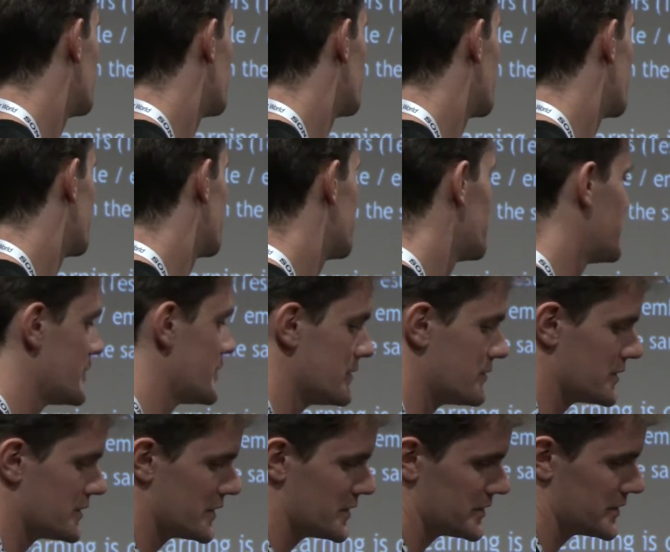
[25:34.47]
or
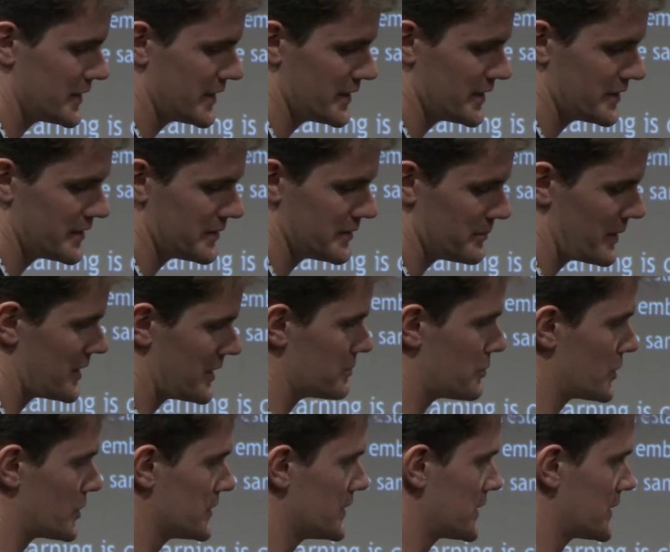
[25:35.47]
even in an
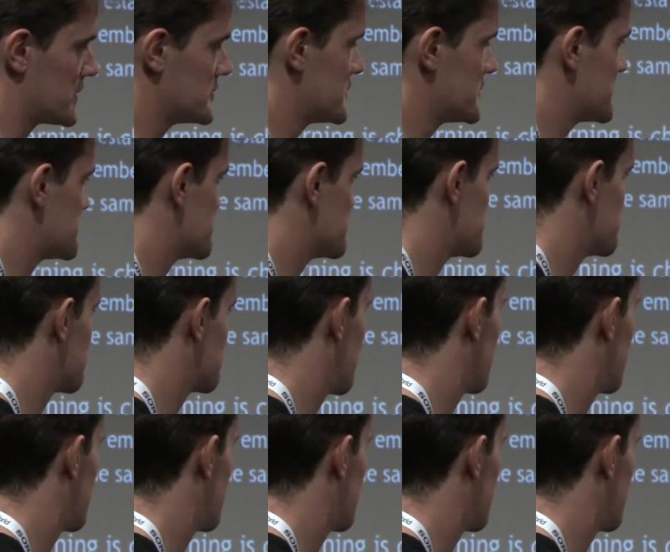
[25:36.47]
embedded board like the Jetson